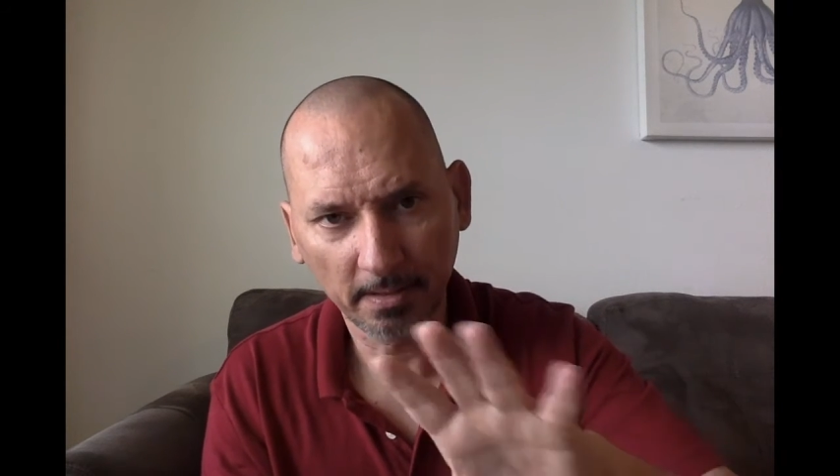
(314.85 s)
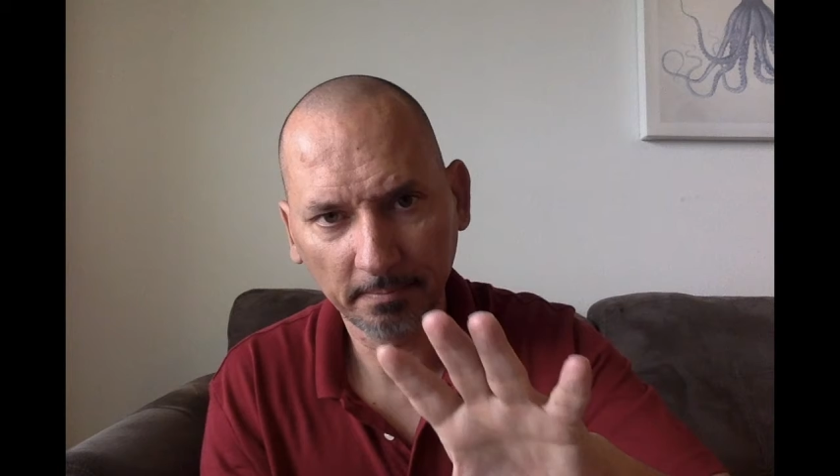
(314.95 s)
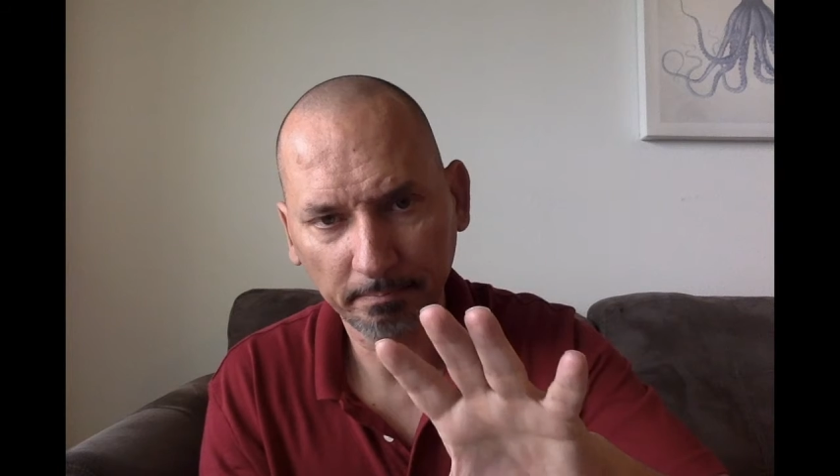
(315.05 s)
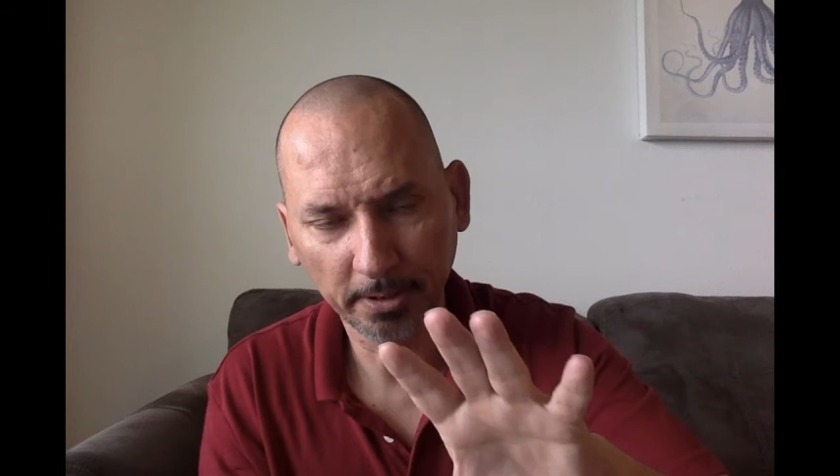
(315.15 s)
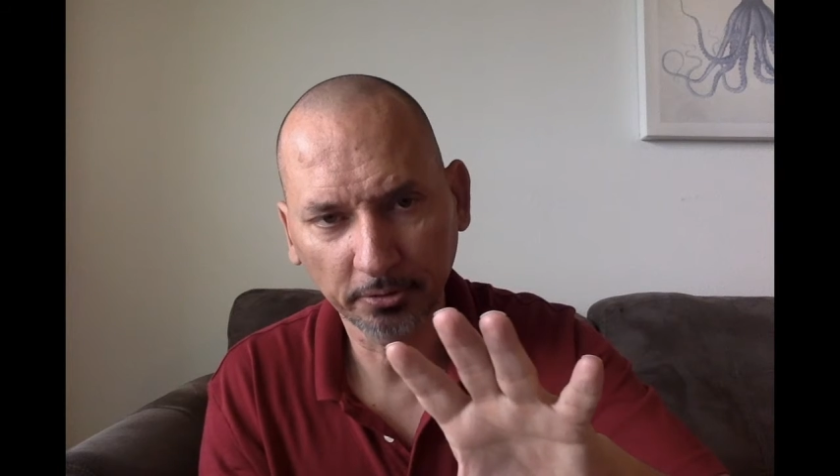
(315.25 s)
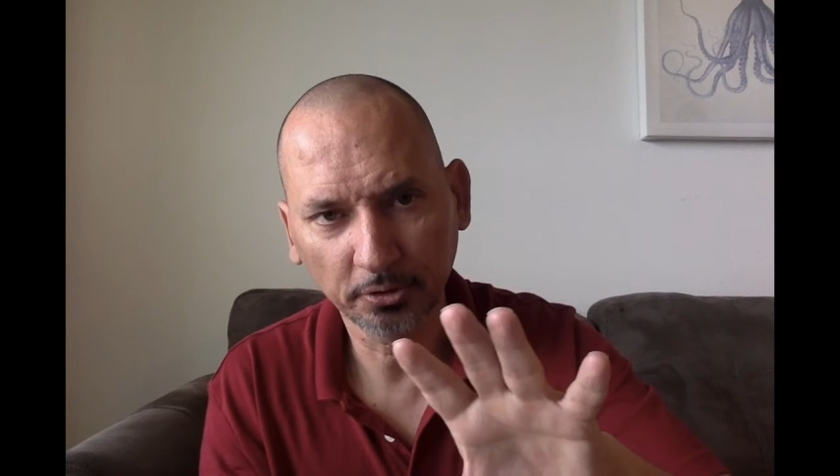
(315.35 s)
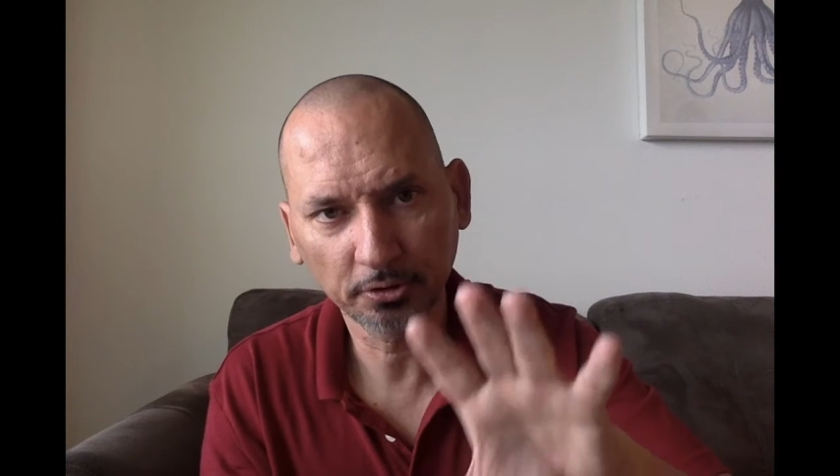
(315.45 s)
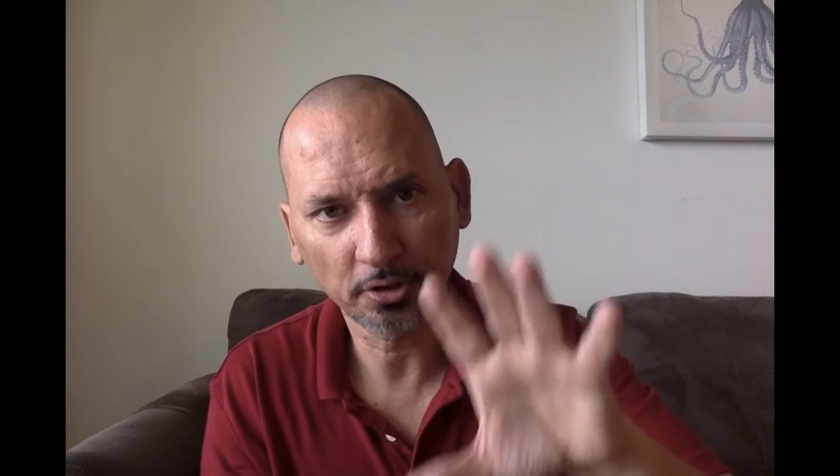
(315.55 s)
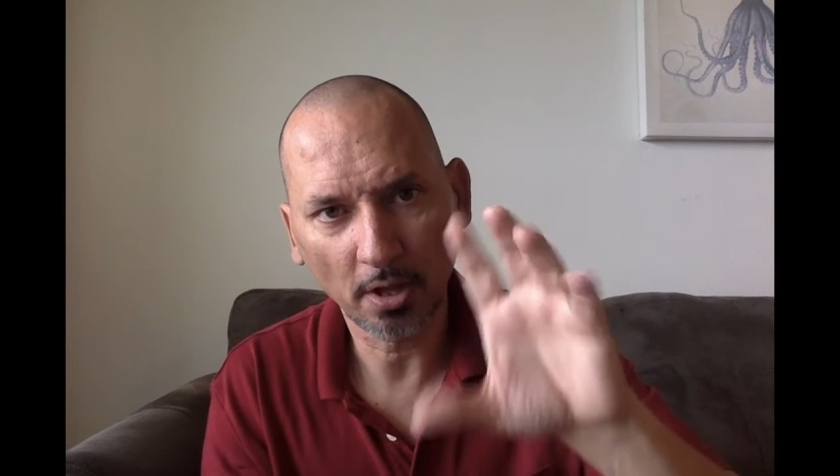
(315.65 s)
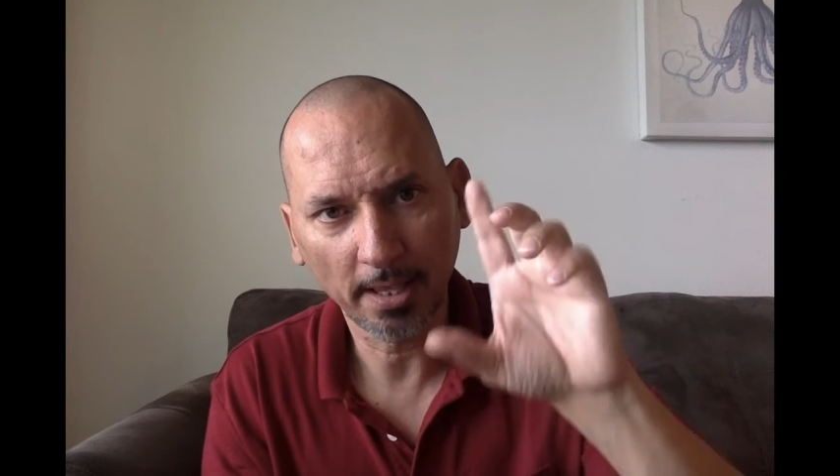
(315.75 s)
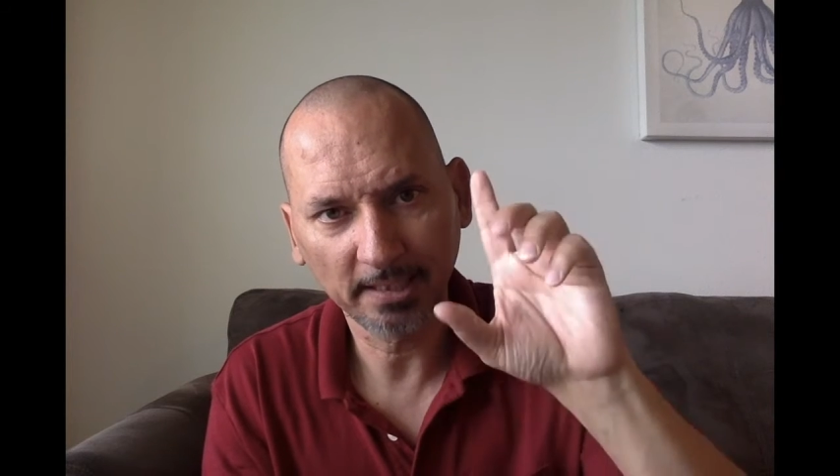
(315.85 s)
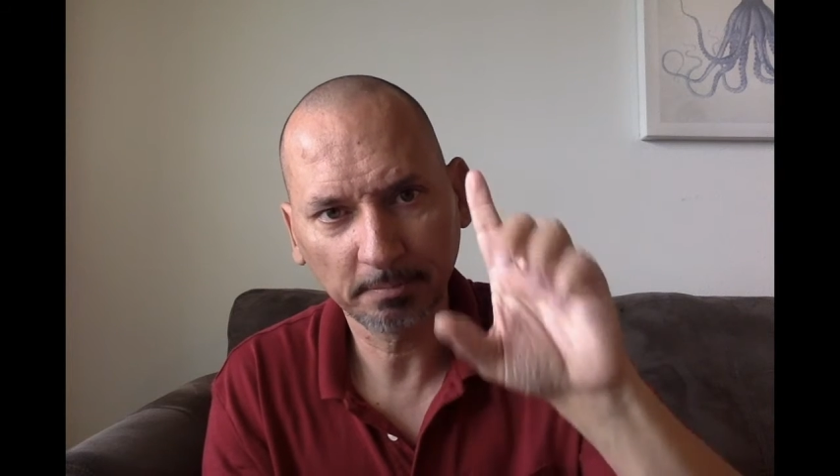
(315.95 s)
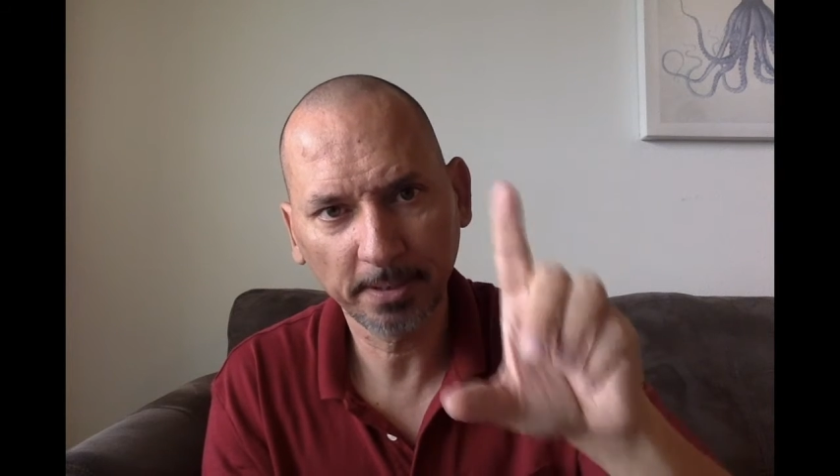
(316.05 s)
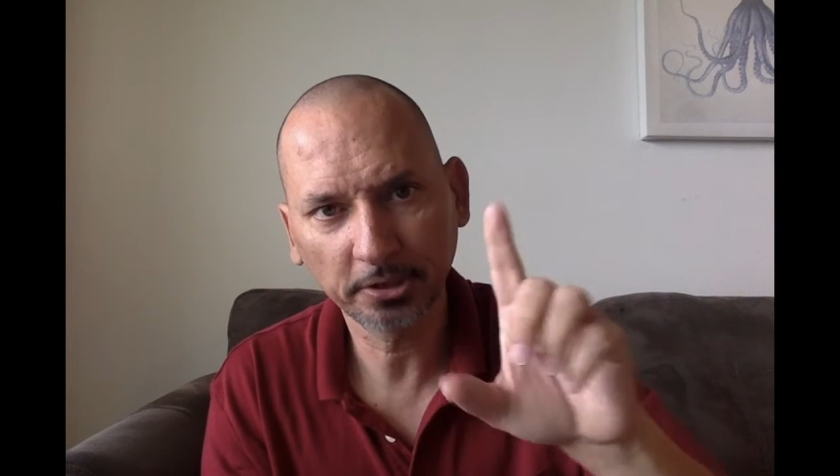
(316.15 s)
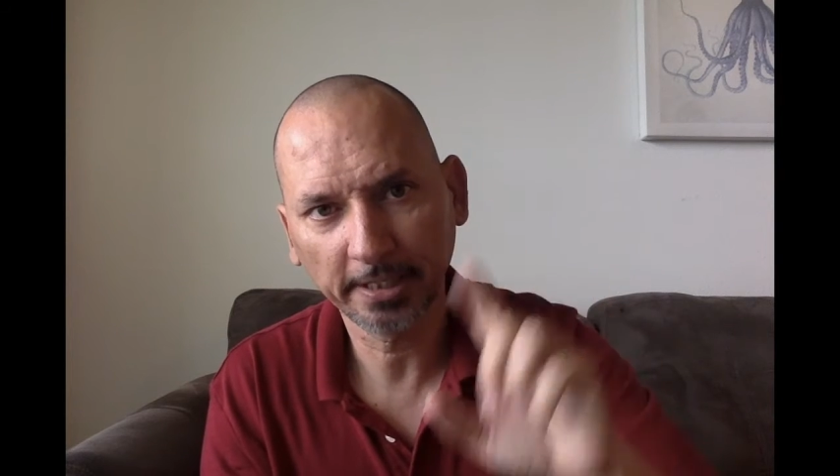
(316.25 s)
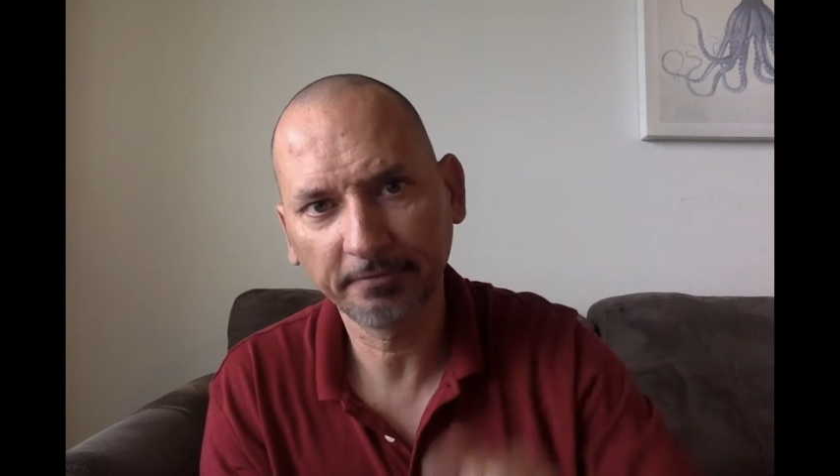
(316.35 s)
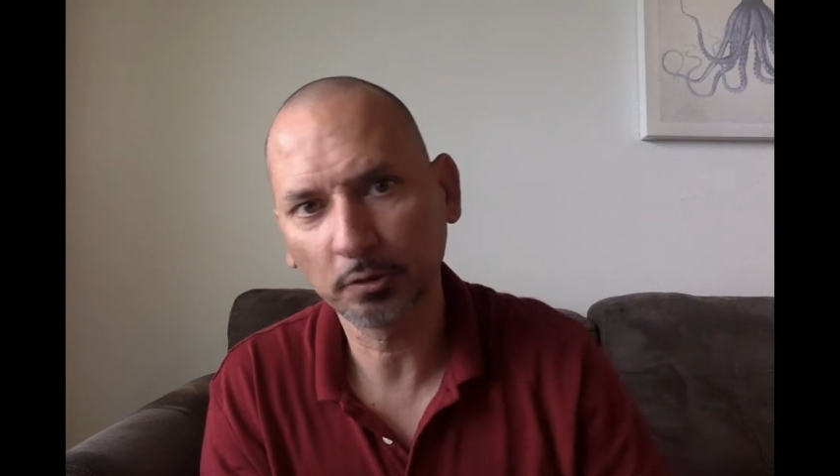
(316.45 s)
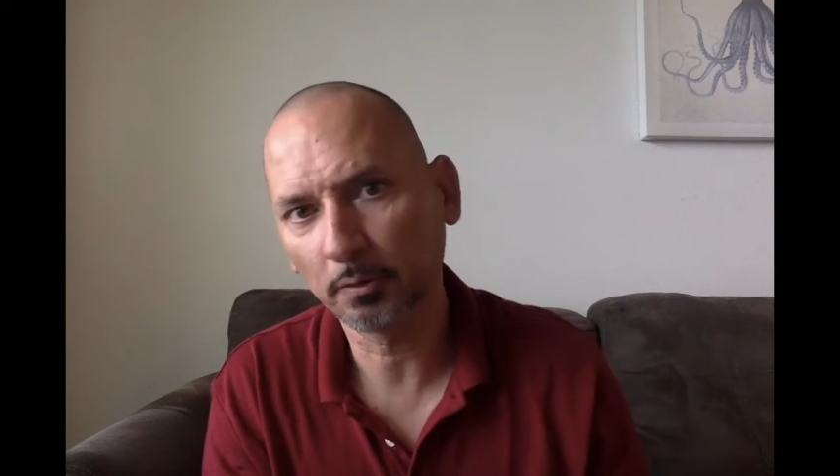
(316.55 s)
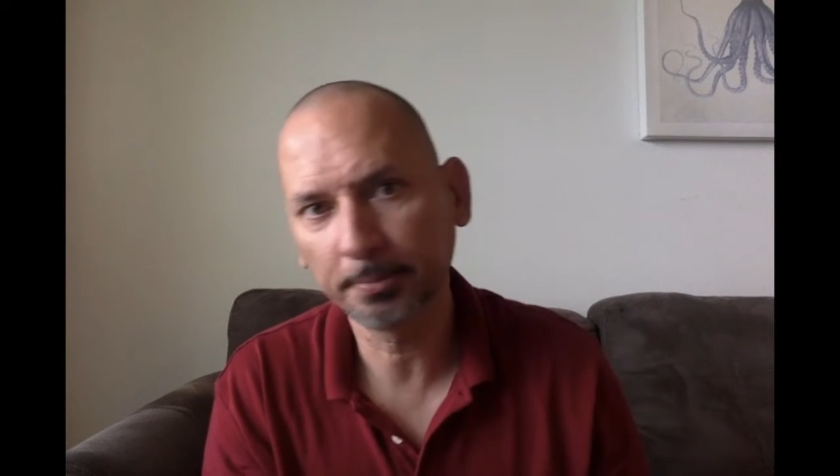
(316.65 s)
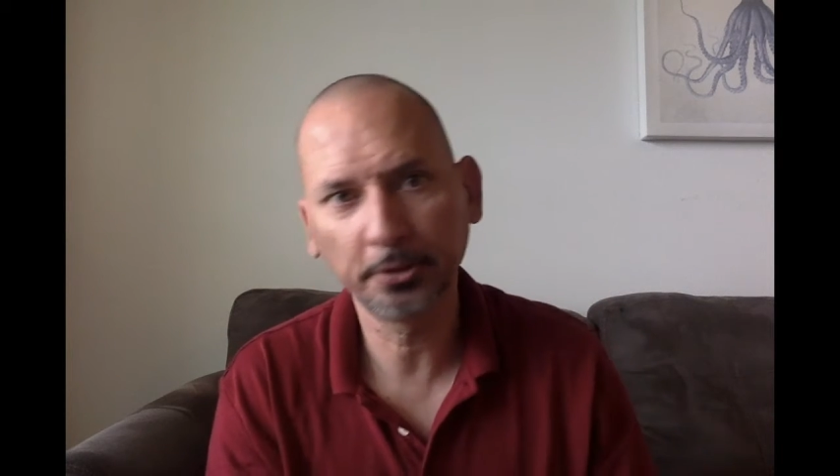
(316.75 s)
builders, especially if they're
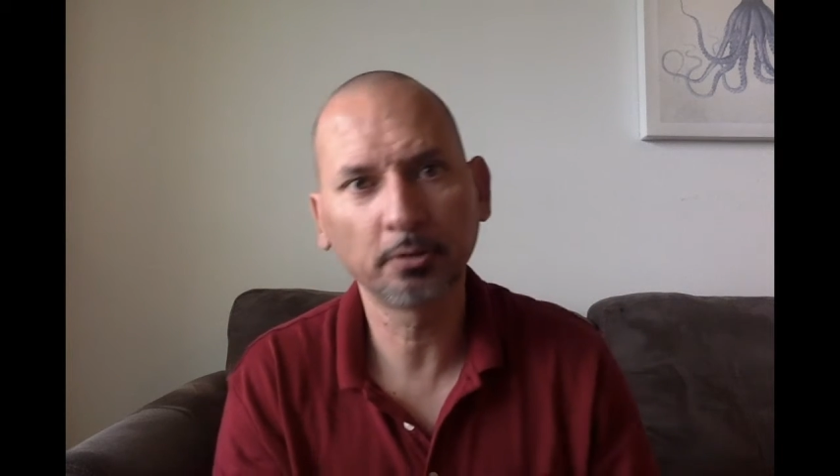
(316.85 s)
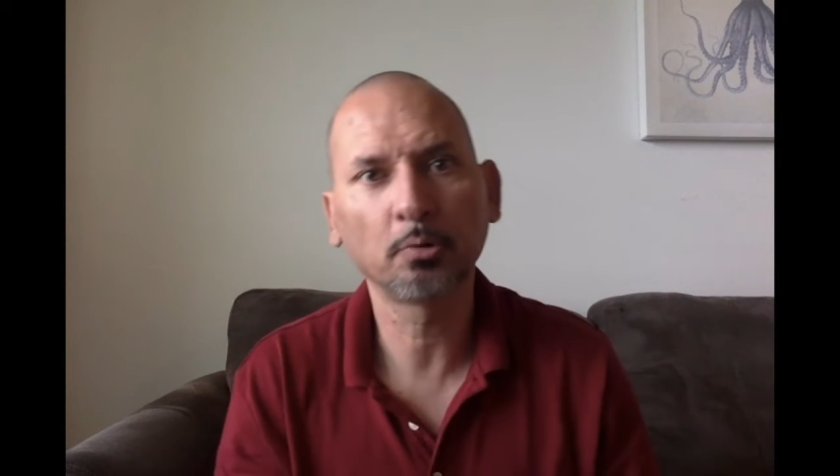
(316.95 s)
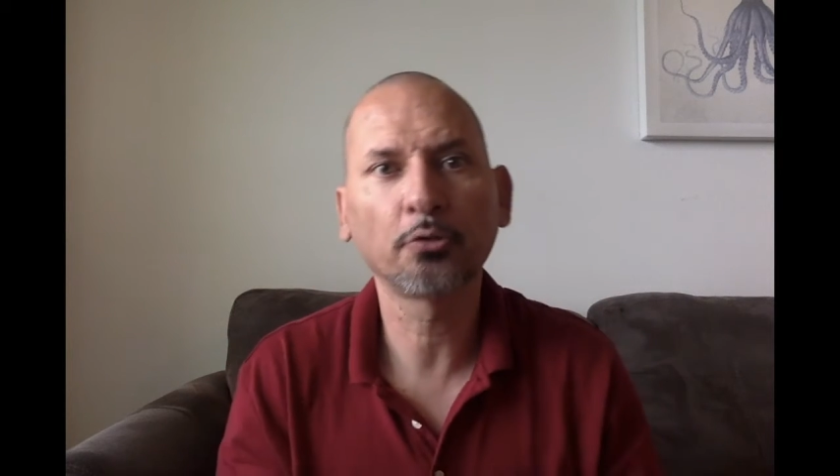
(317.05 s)
reputable,